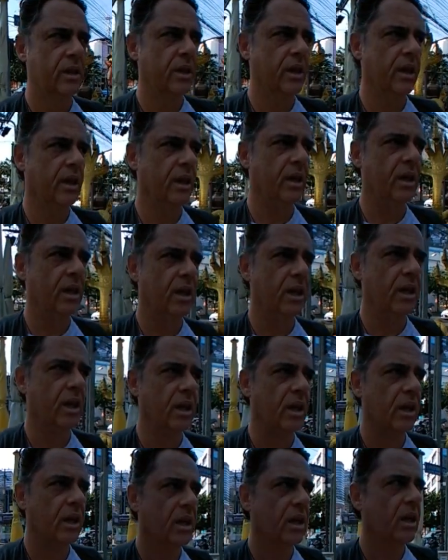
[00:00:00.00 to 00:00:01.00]
the
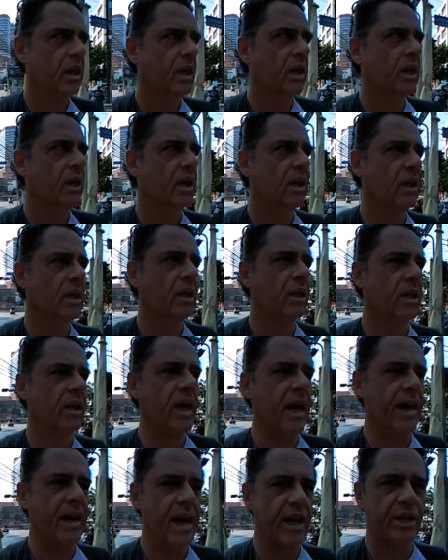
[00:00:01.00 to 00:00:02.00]

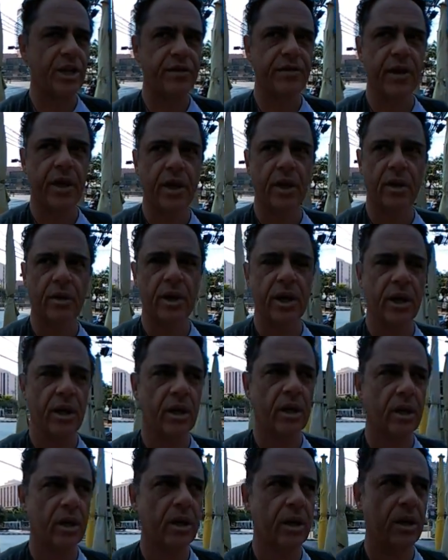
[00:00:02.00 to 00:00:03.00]
Ganesh figure
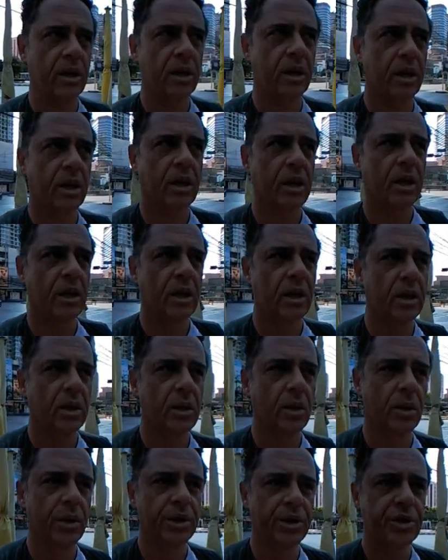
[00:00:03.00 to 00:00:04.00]
here,
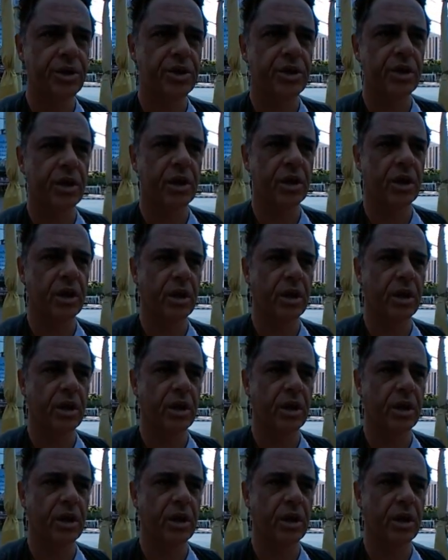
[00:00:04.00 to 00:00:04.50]
who is